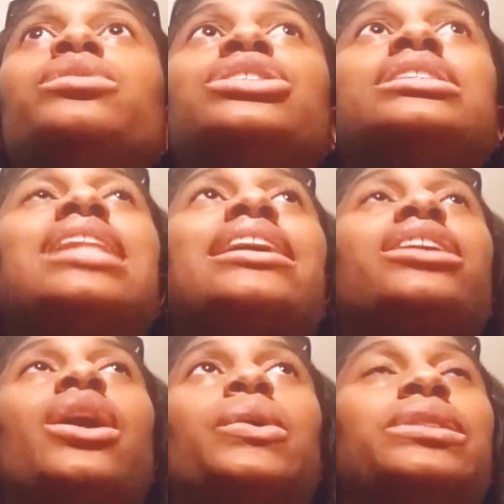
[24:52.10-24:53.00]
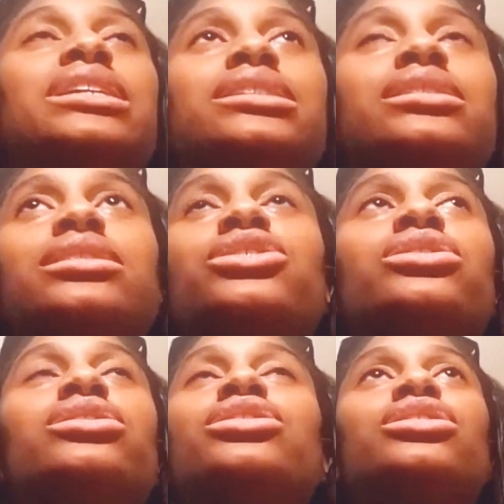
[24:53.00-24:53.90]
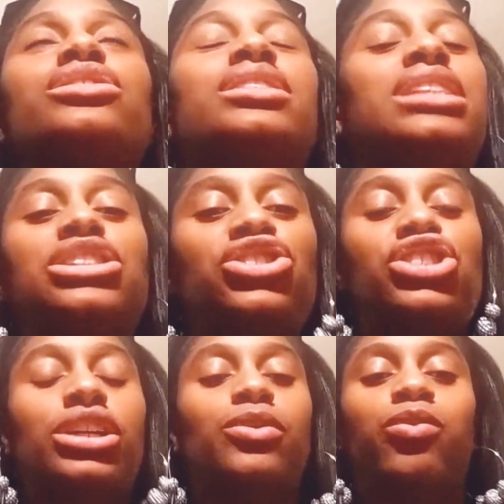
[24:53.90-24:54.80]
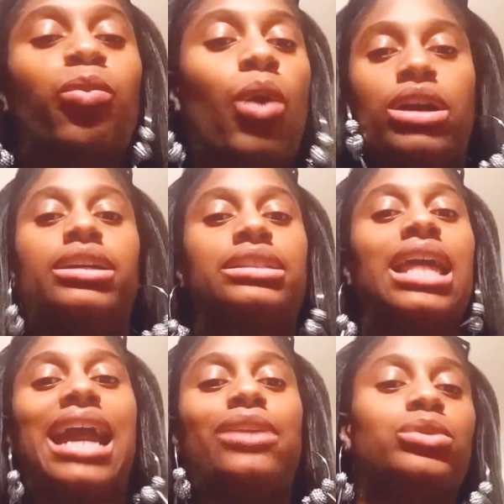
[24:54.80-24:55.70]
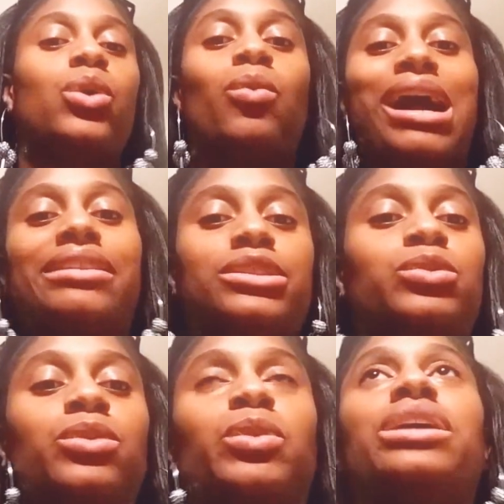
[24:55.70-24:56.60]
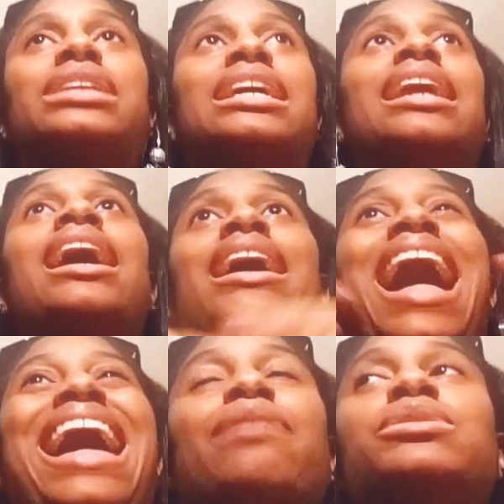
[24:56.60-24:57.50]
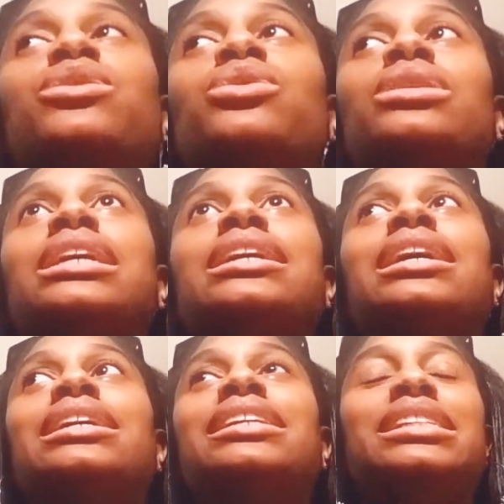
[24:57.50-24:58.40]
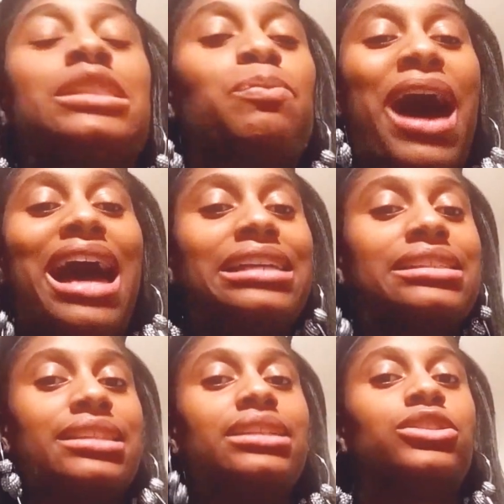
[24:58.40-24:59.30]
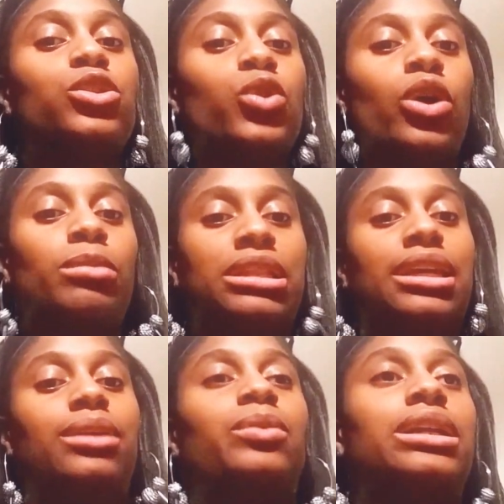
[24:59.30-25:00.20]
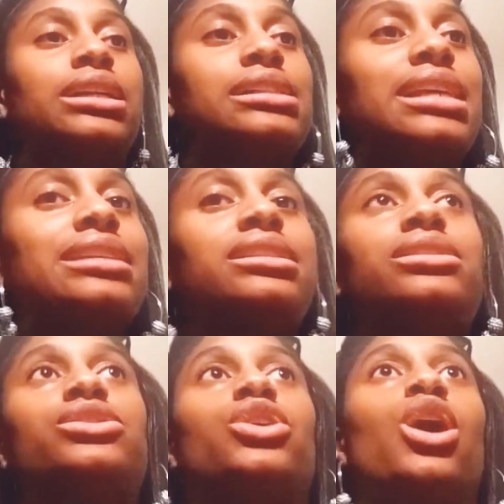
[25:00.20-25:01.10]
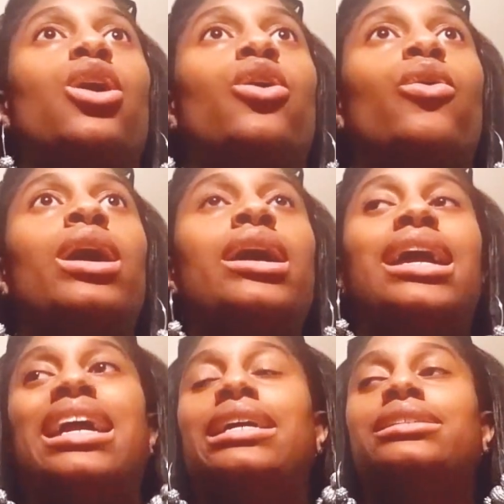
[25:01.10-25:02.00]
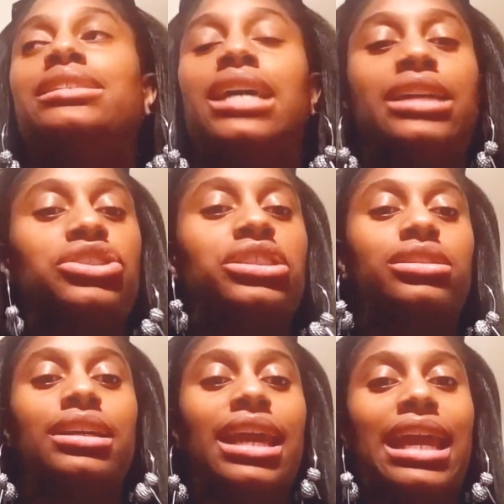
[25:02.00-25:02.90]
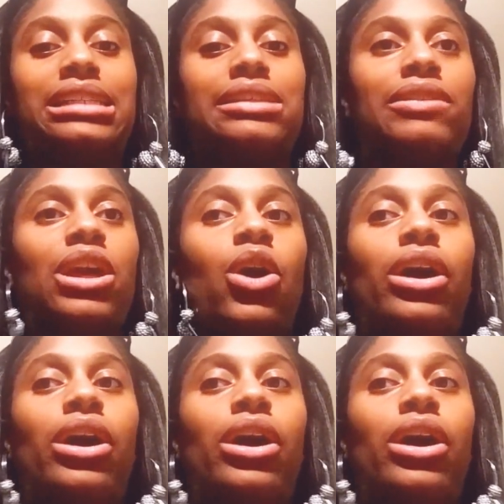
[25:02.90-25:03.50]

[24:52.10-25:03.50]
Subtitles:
it was just like, yo, this should have worked. Like, I don't know why this would have worked. And I absolutely despise this normally when contestants go and touch the hands of the